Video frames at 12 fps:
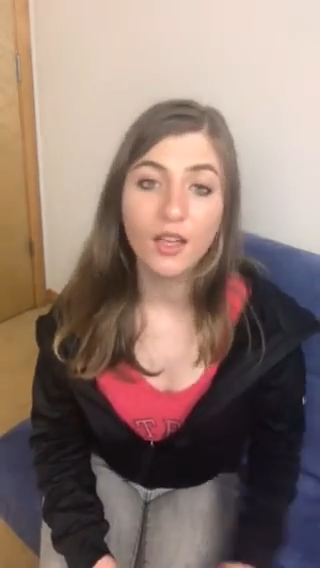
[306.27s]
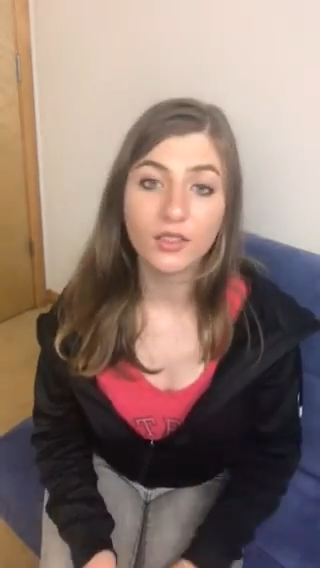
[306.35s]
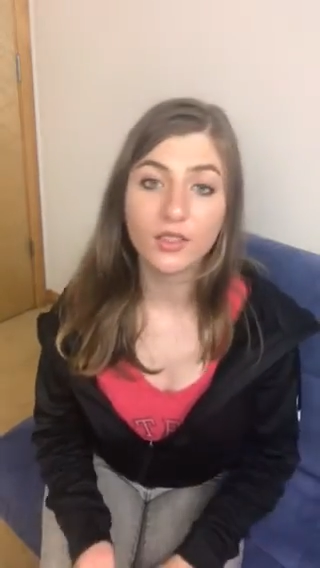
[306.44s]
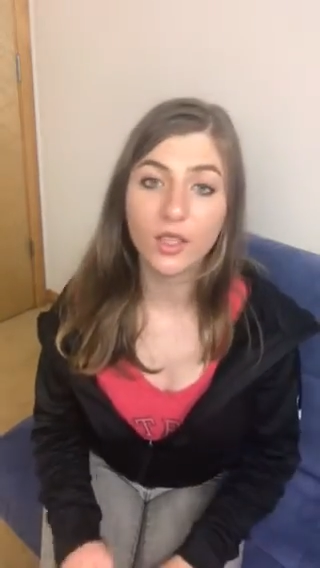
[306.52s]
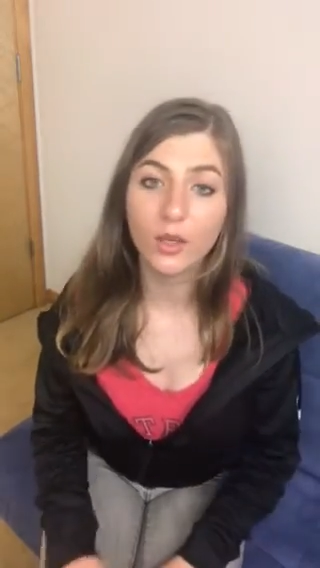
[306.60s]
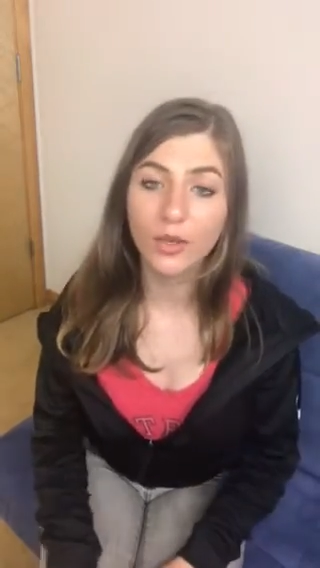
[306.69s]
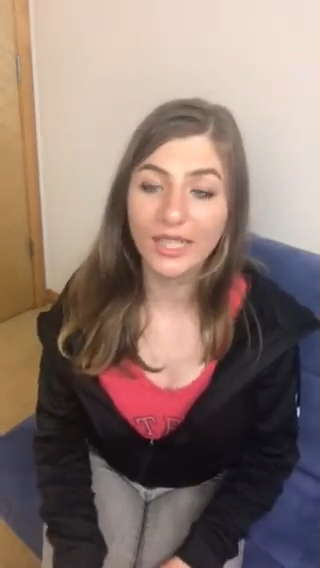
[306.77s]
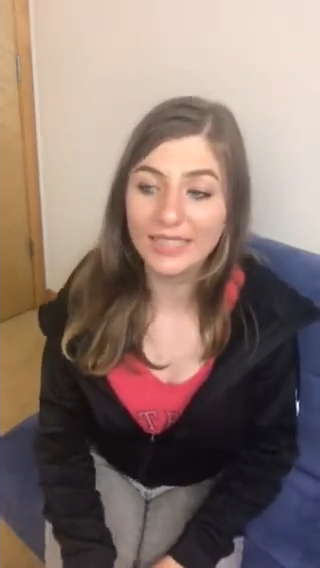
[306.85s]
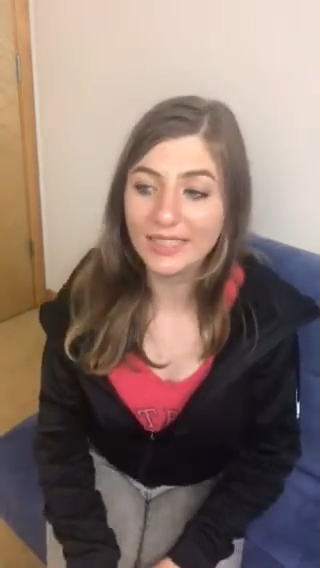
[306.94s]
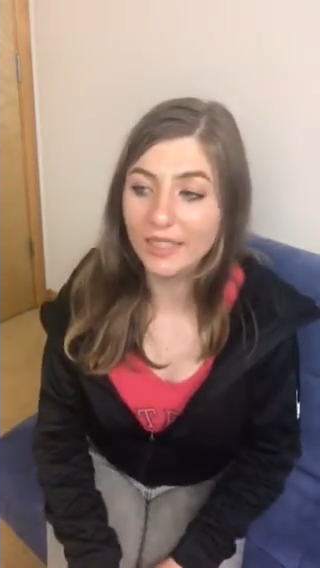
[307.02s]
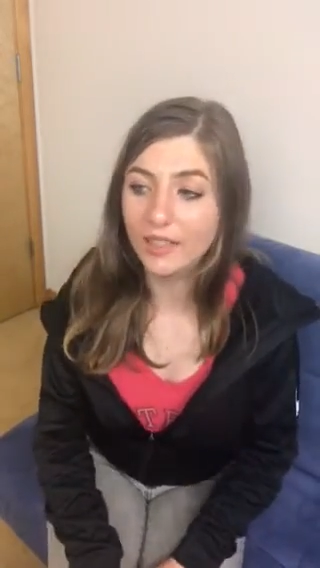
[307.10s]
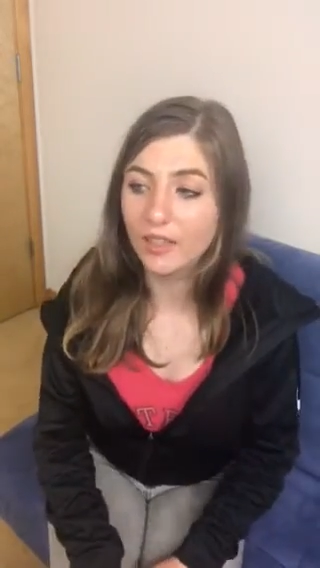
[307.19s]
So
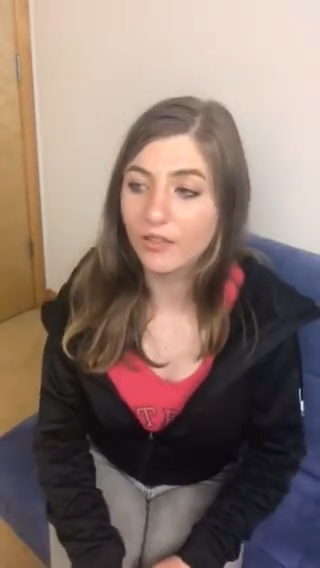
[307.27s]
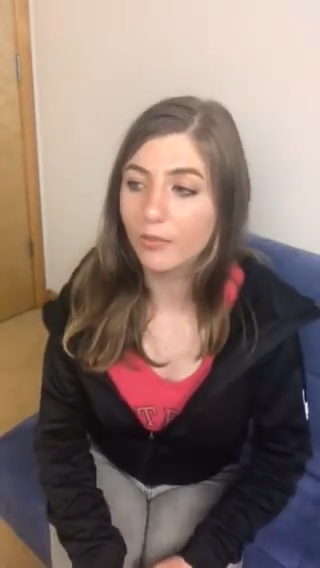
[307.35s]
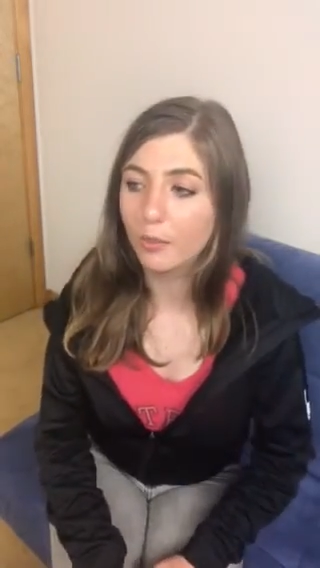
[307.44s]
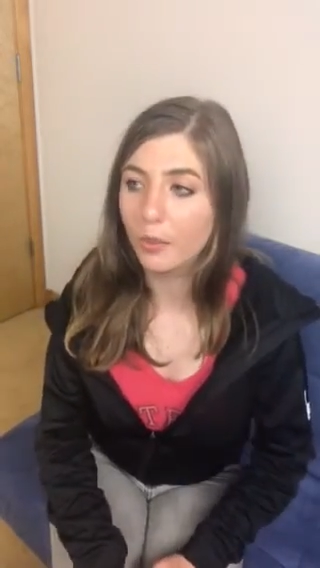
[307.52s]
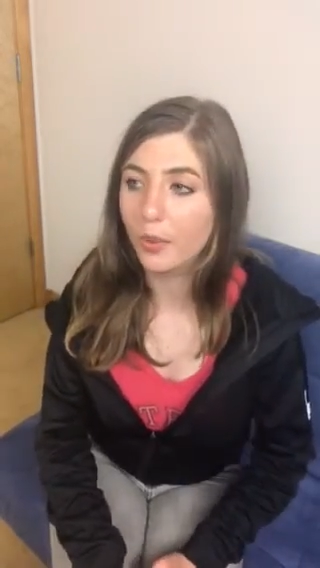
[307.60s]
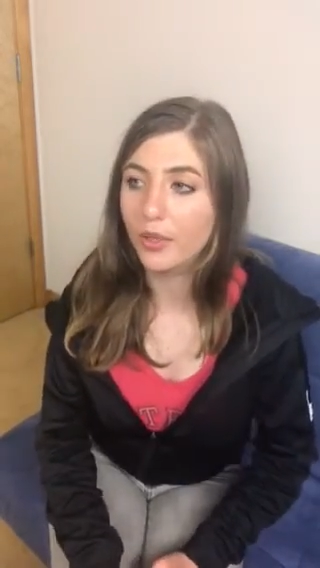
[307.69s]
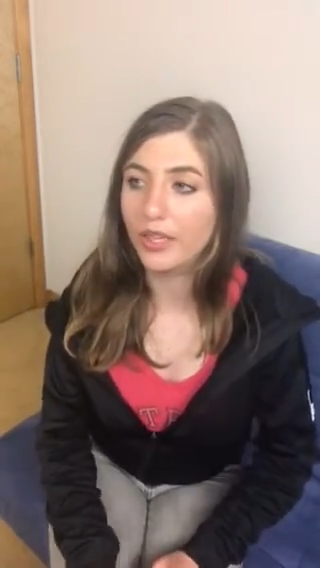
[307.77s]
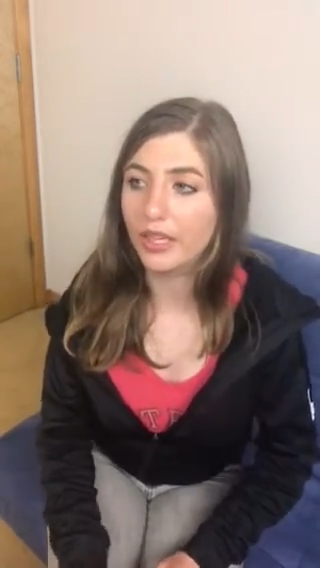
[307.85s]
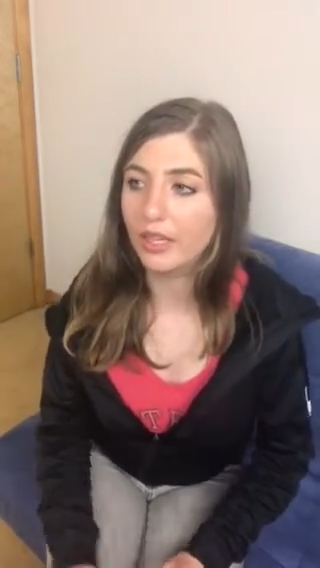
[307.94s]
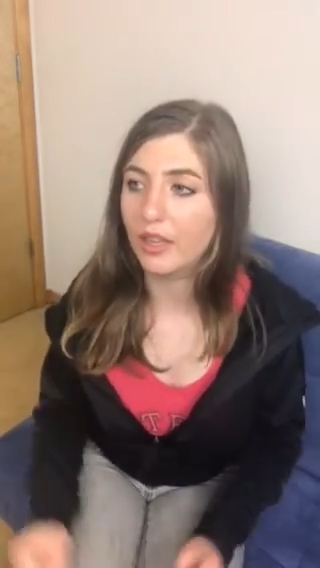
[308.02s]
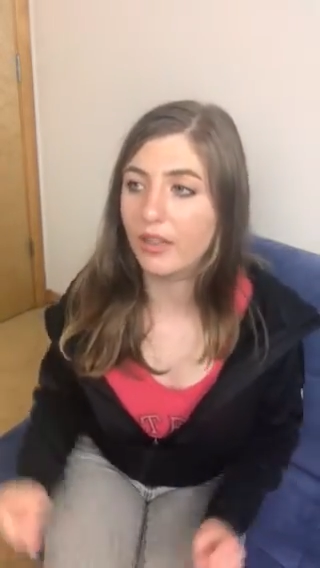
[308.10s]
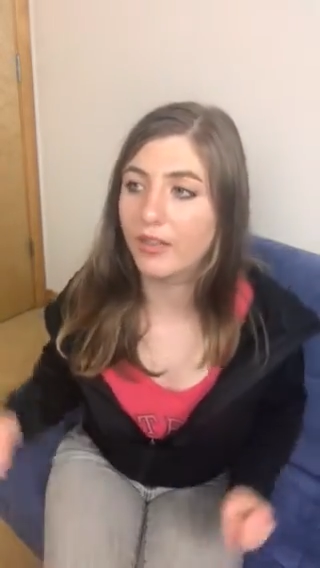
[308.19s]
instead of
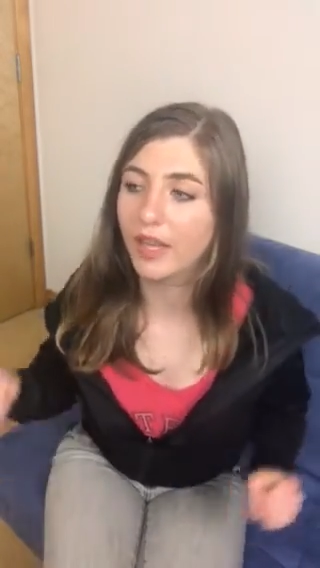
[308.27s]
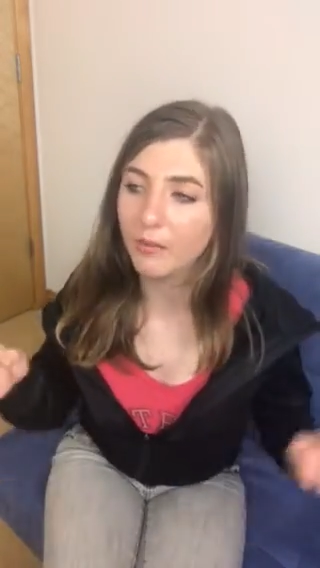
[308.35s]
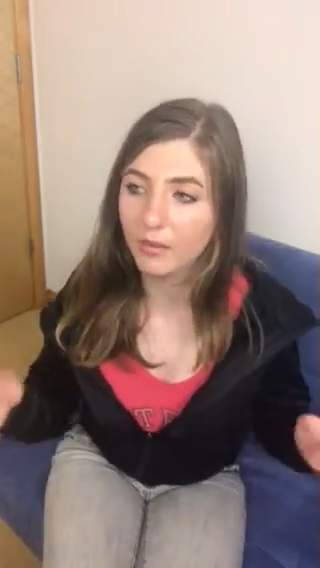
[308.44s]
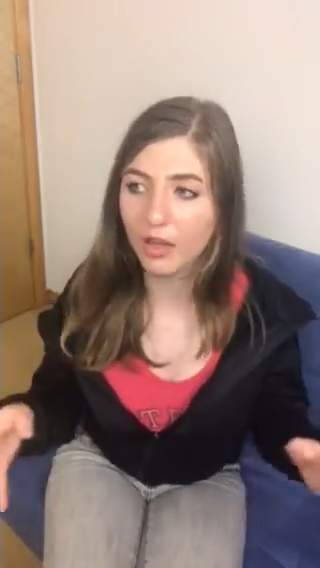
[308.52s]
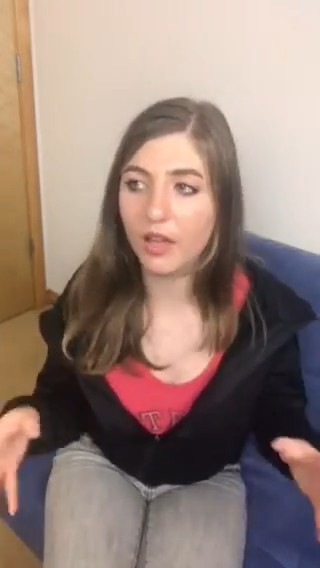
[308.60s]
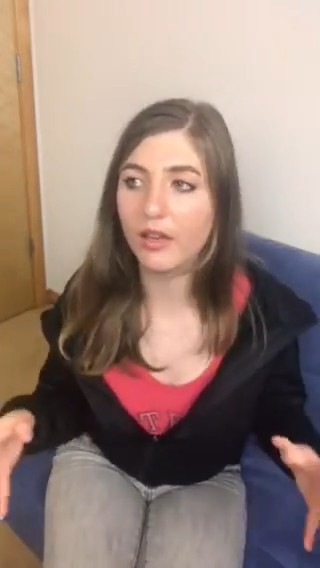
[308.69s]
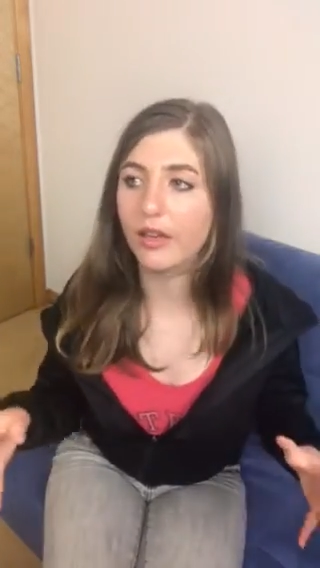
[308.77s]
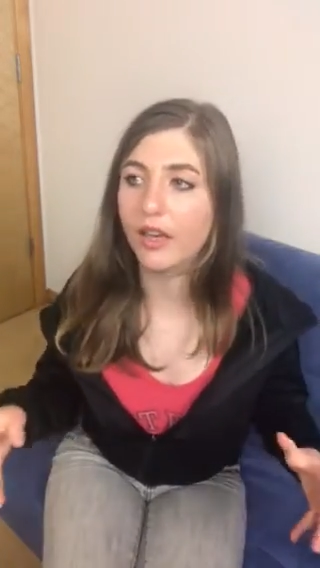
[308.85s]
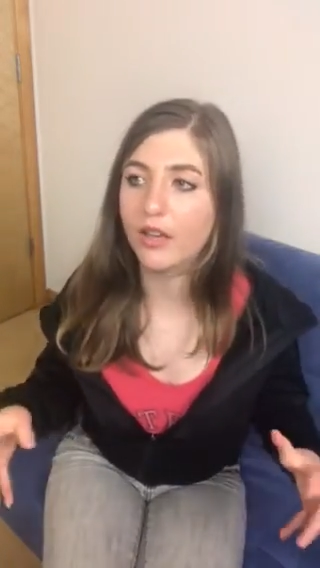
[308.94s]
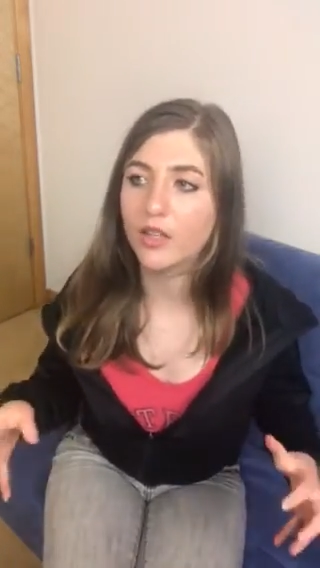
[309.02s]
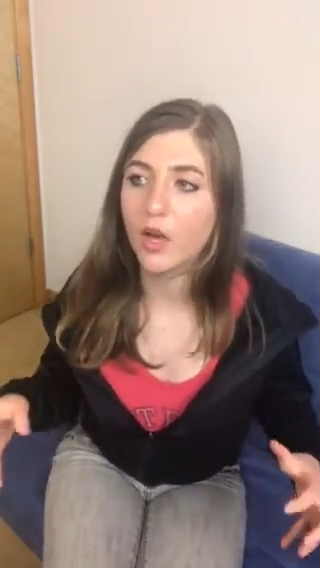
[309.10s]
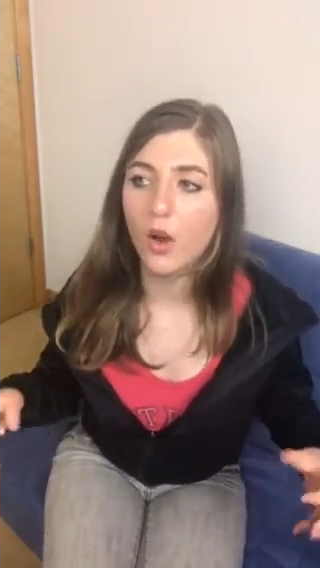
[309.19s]
putting a label on
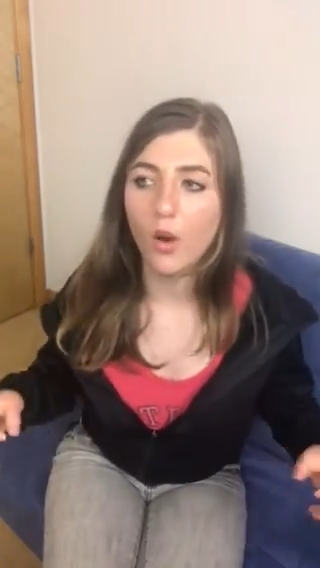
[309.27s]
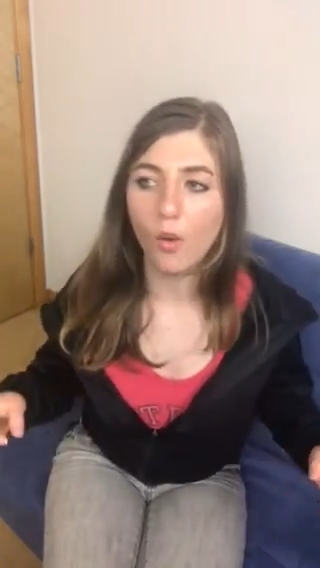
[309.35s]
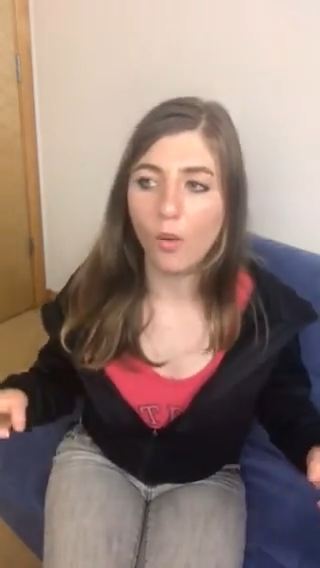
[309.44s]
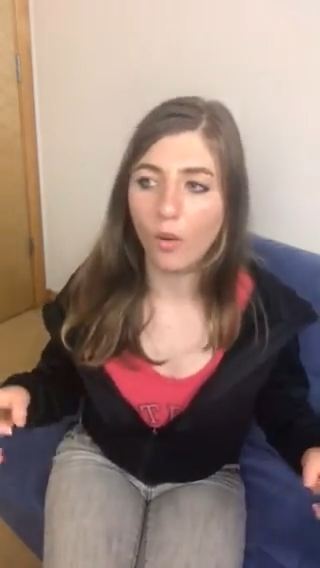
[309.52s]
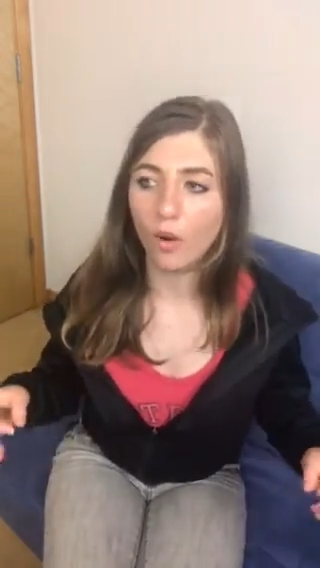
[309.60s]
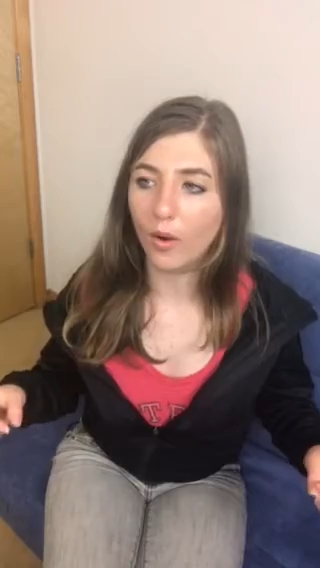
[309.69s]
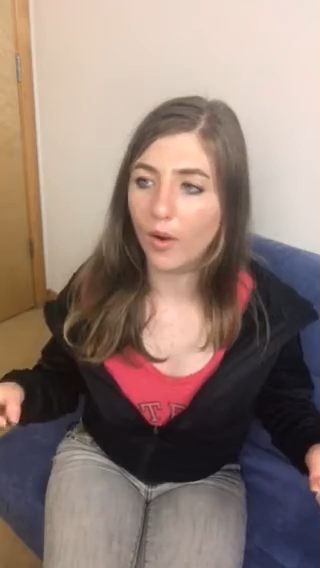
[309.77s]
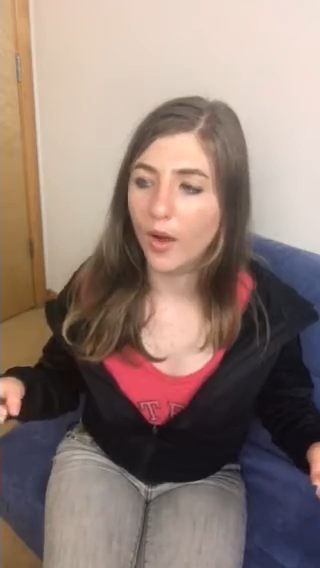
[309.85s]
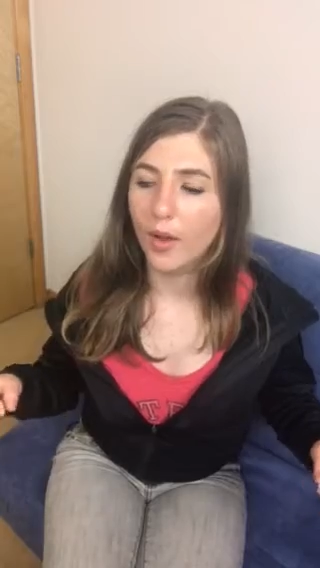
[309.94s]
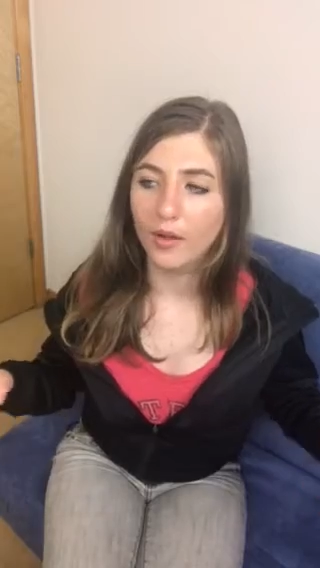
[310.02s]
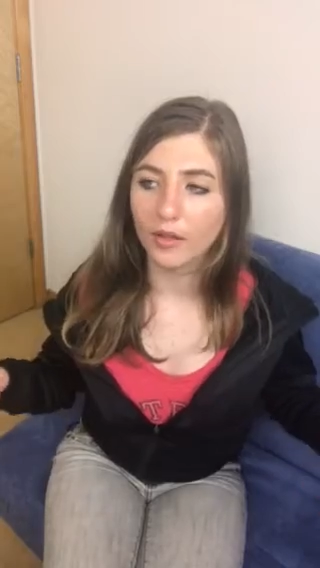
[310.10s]
it or